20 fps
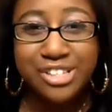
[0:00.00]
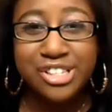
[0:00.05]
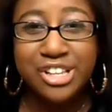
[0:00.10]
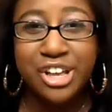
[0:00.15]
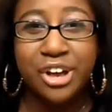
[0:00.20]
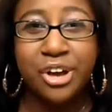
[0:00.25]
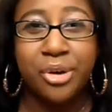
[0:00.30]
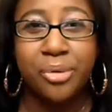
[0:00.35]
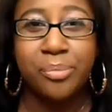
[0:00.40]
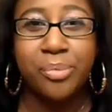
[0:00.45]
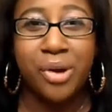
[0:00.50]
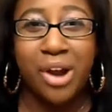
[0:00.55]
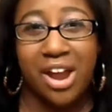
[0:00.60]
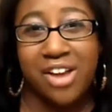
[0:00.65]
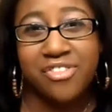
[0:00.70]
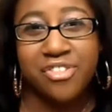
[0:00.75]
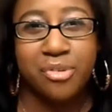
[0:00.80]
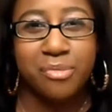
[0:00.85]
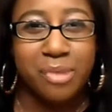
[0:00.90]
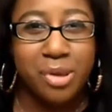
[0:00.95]
So
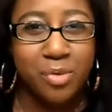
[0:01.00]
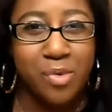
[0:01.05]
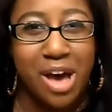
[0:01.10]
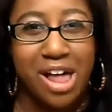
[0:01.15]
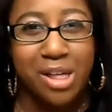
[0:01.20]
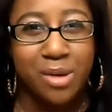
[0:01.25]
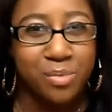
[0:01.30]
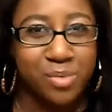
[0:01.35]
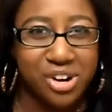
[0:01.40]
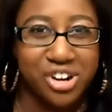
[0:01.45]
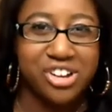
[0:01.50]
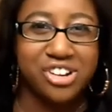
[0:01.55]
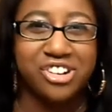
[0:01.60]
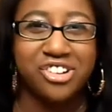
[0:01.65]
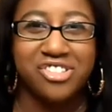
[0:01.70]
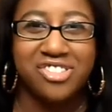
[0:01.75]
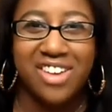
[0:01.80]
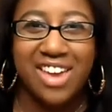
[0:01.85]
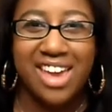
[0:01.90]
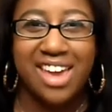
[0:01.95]
pray for me while I'm working
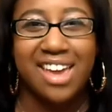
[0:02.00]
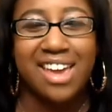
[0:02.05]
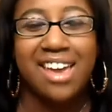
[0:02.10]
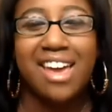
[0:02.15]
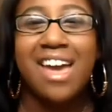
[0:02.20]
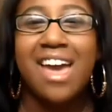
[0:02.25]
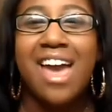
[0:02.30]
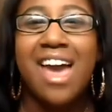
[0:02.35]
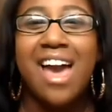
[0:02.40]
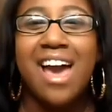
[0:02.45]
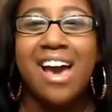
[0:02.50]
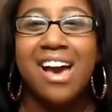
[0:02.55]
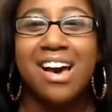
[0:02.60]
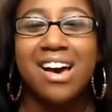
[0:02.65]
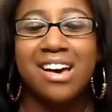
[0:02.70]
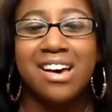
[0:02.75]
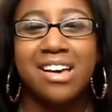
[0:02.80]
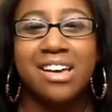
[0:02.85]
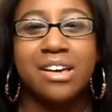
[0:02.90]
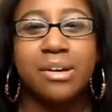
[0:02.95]
on that.
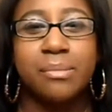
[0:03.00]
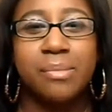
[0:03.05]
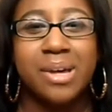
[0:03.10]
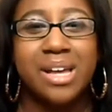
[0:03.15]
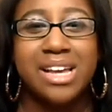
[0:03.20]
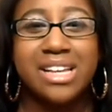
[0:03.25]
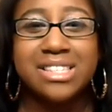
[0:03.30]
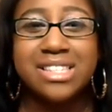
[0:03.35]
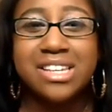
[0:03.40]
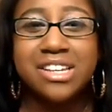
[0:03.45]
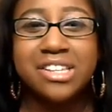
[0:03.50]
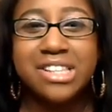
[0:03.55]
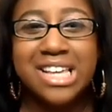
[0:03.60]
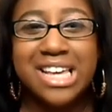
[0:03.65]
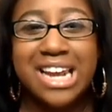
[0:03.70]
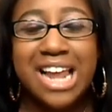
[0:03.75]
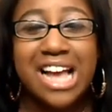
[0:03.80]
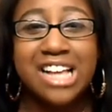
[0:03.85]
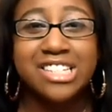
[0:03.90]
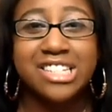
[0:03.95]
But until
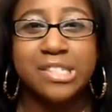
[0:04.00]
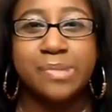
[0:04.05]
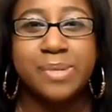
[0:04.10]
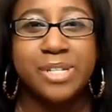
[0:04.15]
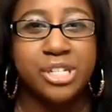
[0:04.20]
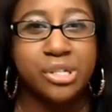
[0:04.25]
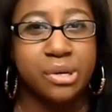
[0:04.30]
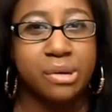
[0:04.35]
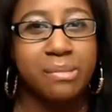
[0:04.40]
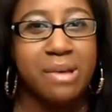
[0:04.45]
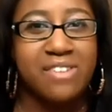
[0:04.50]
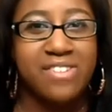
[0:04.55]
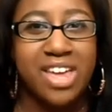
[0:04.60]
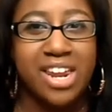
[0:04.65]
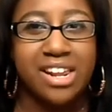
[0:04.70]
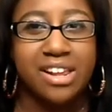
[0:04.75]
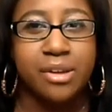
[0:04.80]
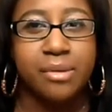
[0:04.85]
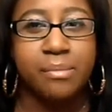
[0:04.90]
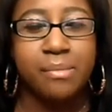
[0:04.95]
then, I'll just be doing my
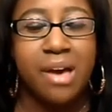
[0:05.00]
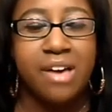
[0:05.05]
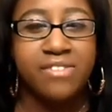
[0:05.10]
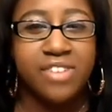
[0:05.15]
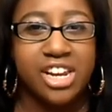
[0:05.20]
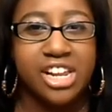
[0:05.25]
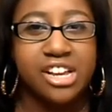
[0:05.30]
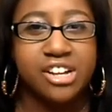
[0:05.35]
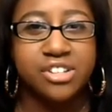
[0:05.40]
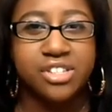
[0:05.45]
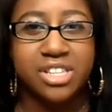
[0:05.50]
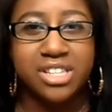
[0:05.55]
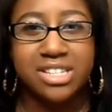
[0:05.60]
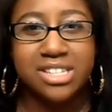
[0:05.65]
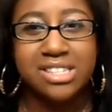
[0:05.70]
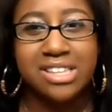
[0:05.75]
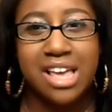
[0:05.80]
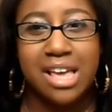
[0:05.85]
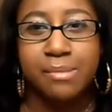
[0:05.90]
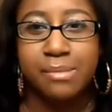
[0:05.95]
videos
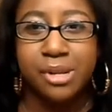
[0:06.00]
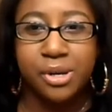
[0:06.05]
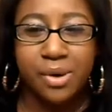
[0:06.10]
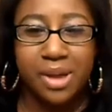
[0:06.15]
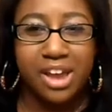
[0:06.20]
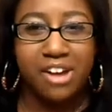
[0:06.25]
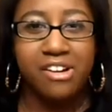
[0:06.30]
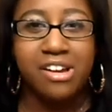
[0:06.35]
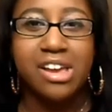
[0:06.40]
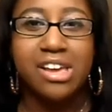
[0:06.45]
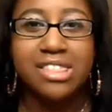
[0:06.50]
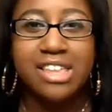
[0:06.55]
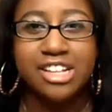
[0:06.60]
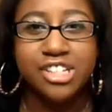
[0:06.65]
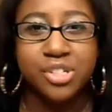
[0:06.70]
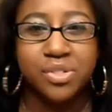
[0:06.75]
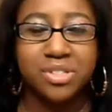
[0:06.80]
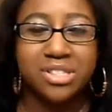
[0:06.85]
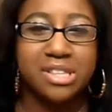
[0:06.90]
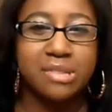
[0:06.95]
in the same little area
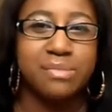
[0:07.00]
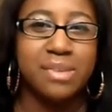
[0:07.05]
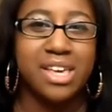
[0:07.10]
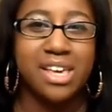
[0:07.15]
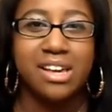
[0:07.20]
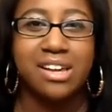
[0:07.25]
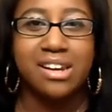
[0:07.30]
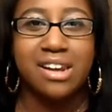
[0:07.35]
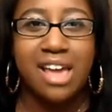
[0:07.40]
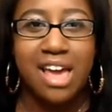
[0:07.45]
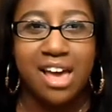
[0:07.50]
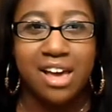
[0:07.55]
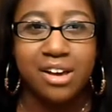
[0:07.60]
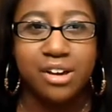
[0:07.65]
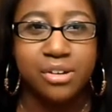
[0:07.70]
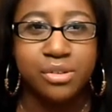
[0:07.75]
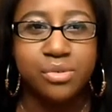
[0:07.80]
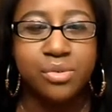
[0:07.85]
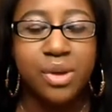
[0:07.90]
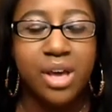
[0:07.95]
that you see me in
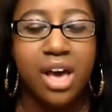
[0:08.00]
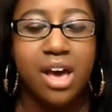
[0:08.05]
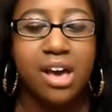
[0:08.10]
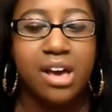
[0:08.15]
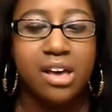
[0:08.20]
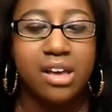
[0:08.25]
now,